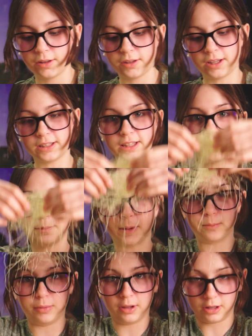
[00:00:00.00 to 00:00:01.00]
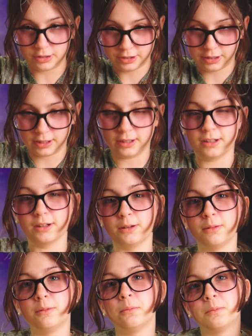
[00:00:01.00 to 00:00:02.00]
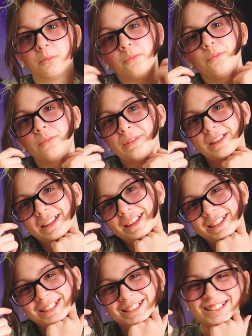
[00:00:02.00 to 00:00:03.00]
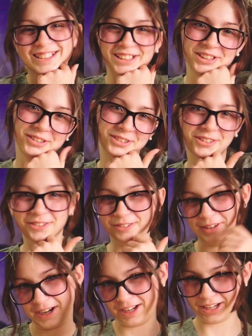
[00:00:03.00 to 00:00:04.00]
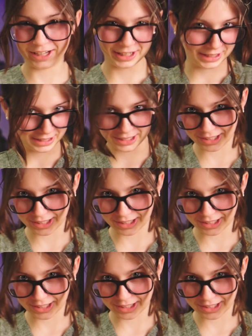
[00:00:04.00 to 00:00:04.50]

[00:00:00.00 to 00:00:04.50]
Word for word: He has like my blonde hair. It's so cool, right?